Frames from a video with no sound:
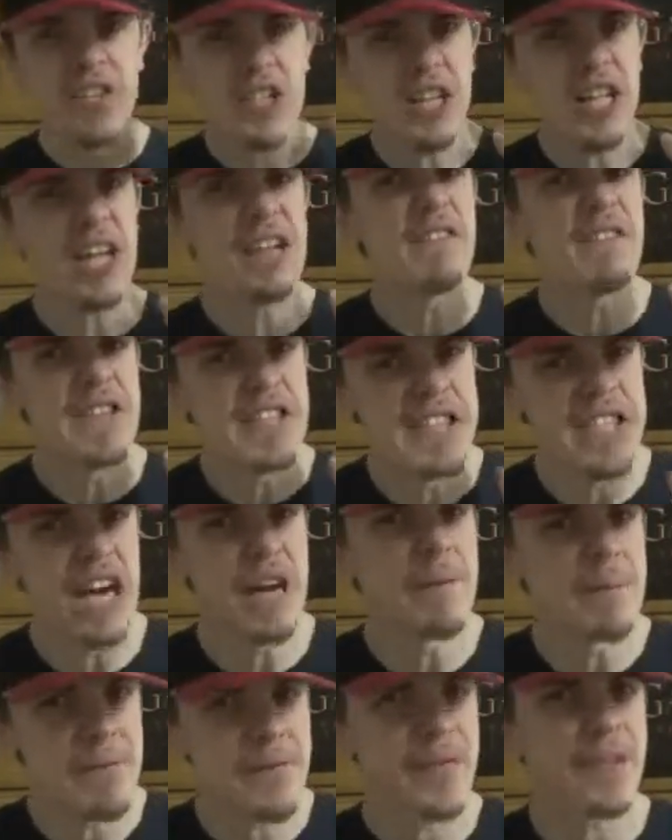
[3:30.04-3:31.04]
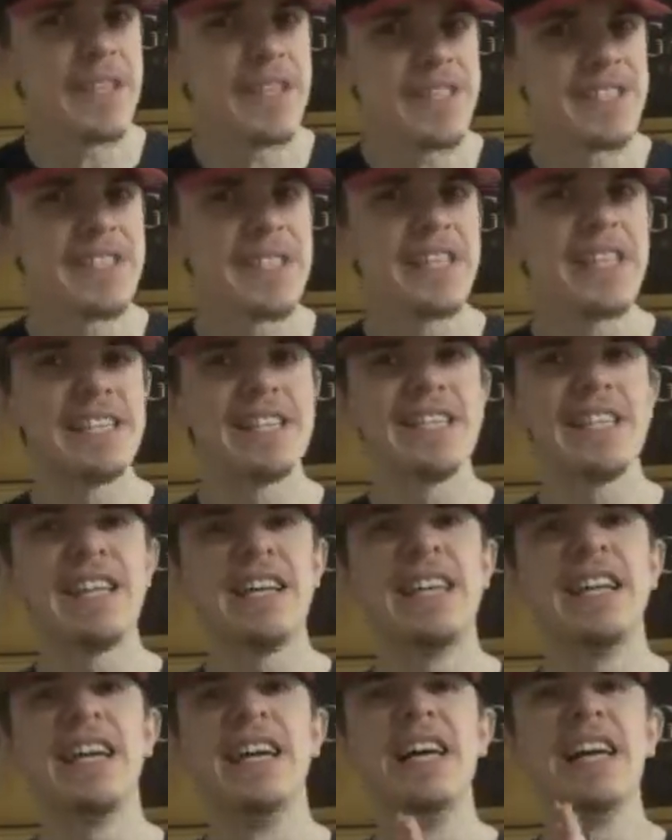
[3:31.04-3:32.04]
there's a lot of dumb things in it,
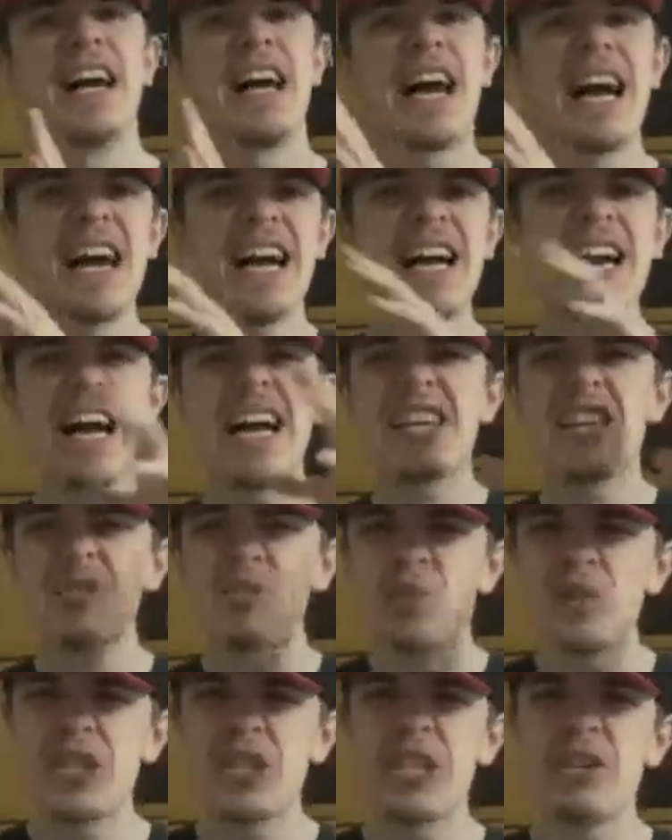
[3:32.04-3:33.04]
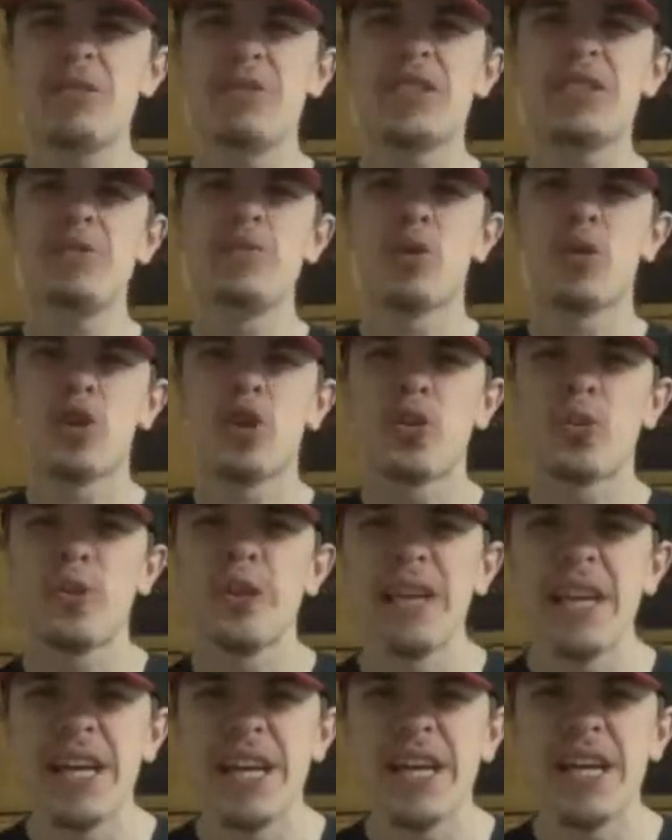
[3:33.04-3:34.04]
and I just wish that it was a little more
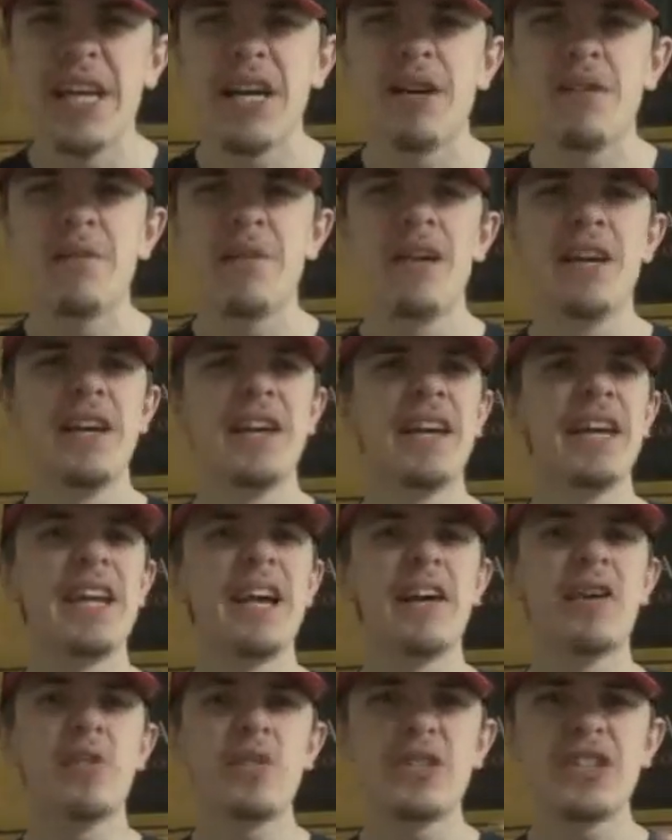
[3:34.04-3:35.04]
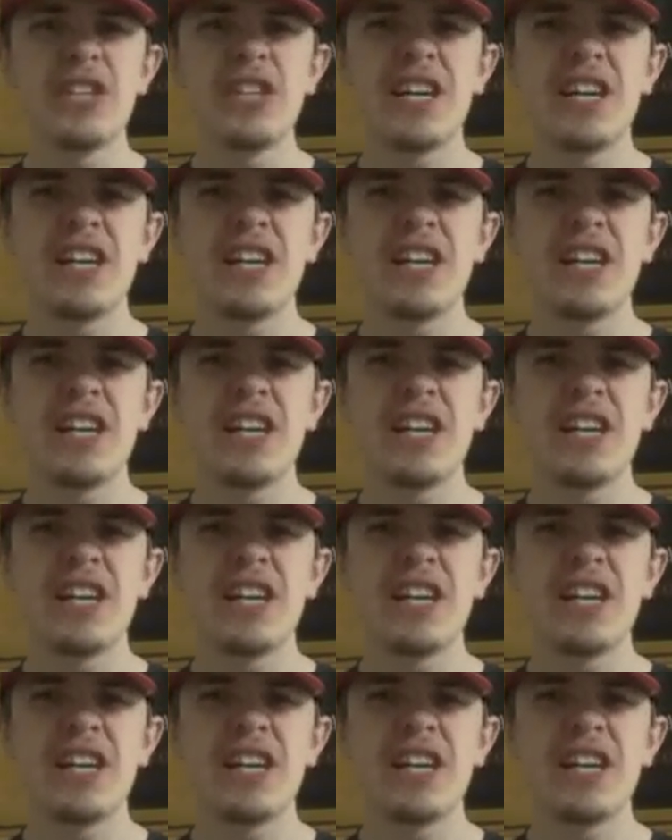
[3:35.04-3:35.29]
creative, and I wish